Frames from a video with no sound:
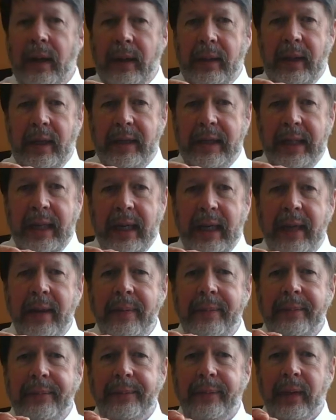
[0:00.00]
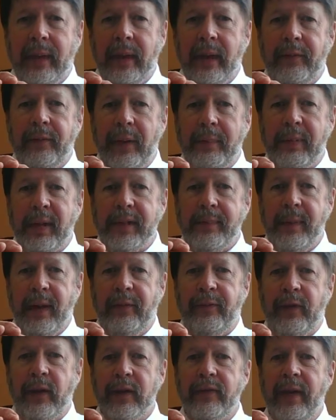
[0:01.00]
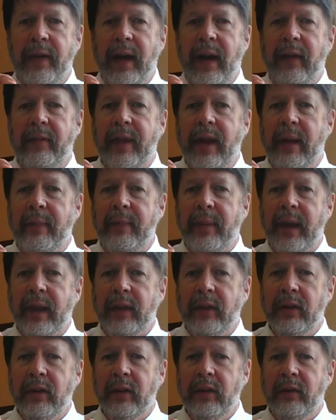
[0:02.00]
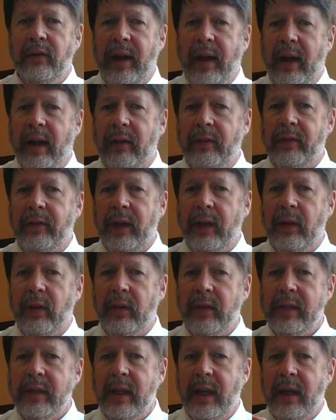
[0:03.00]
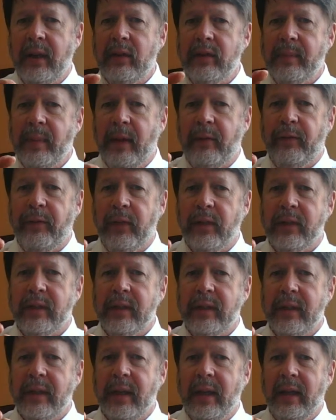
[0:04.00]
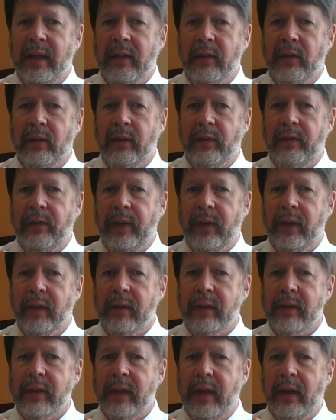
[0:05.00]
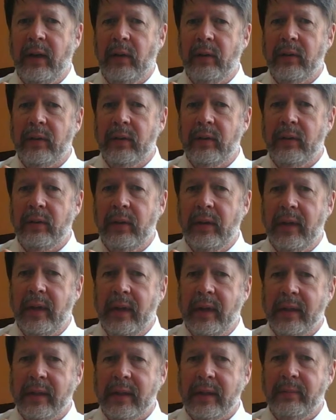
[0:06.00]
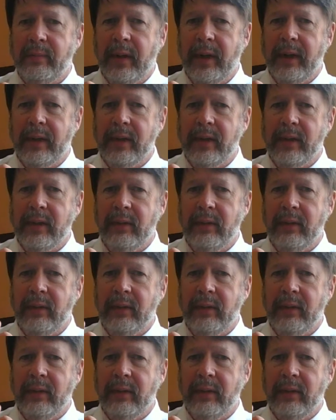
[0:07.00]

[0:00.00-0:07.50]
That's E. If I press my first valve and my third valve, and notice that I use my first and third fingers, I don't do this, but I just